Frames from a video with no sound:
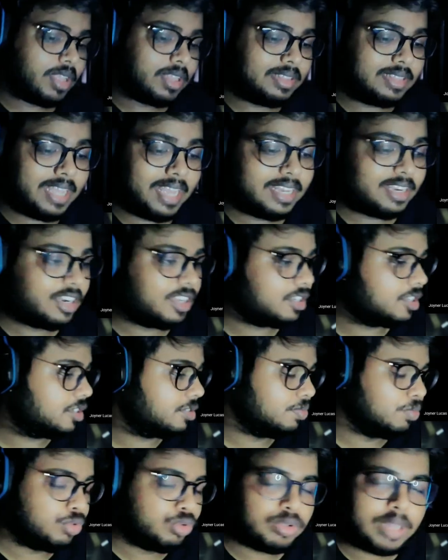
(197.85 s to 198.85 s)
then a
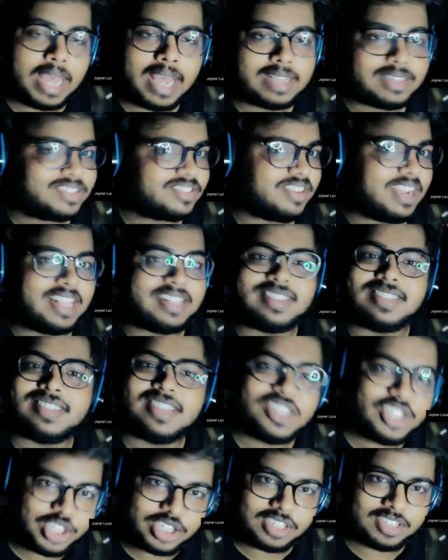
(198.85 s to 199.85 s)
smooth ass
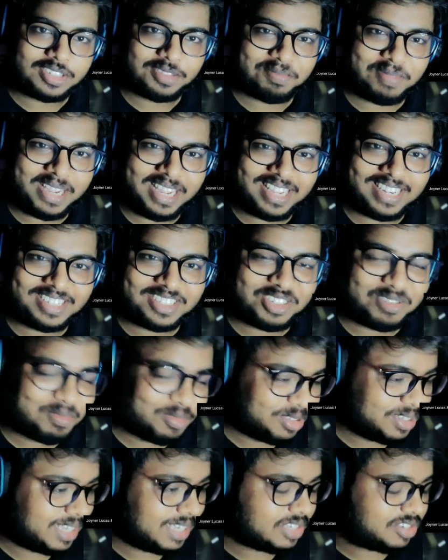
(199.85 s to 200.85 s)
transition man
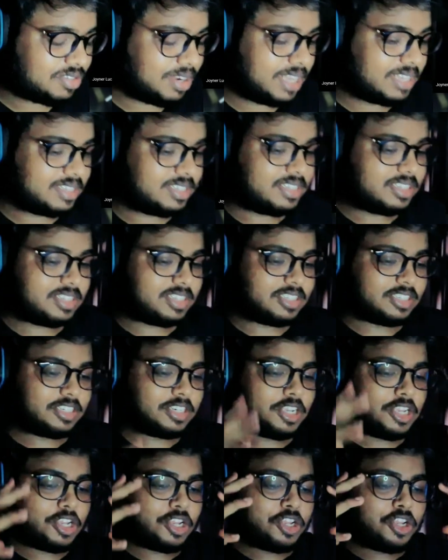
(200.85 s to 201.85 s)
smooth ass
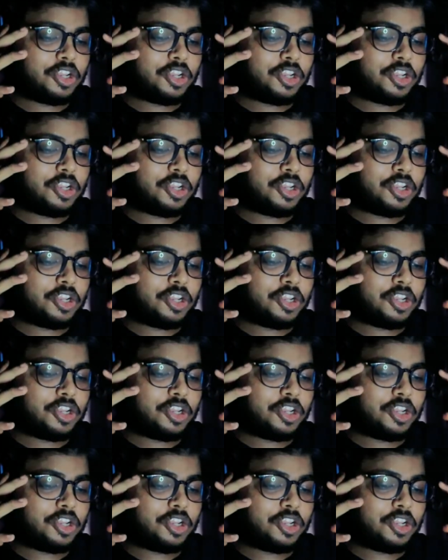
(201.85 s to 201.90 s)
transition